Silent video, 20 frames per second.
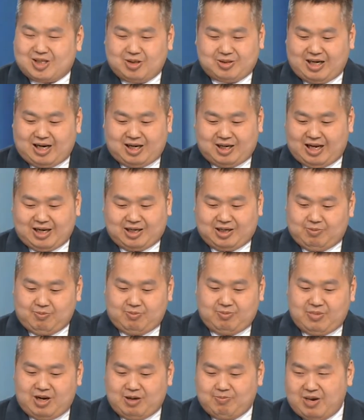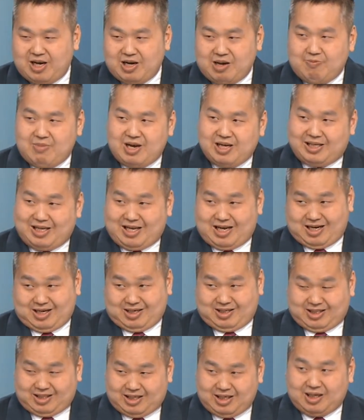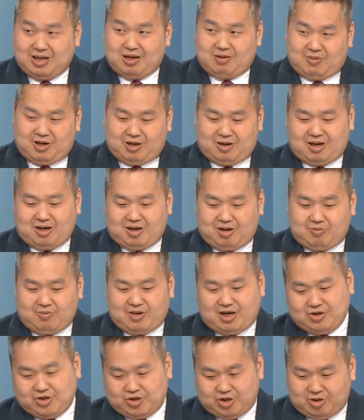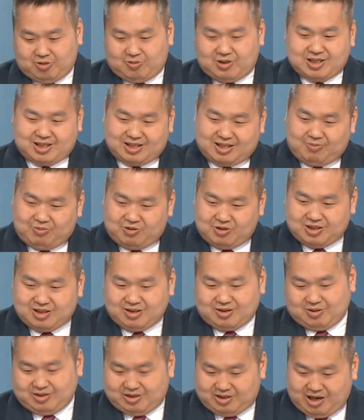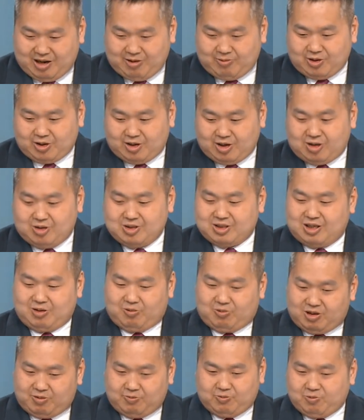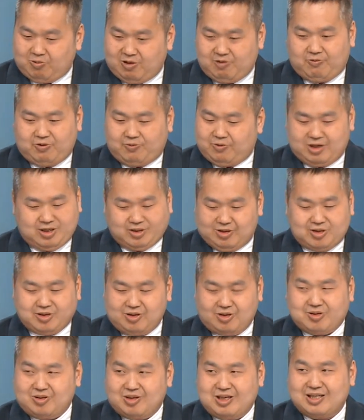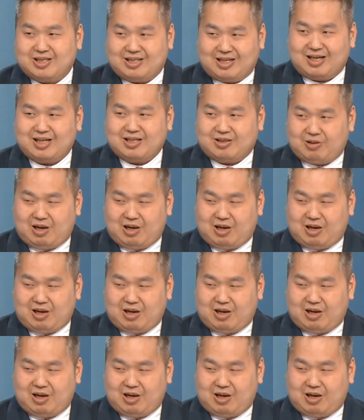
So now like um, many media think about oh Ma Ying-jeou was supposed to carry go so run run for president. No no no, it's not.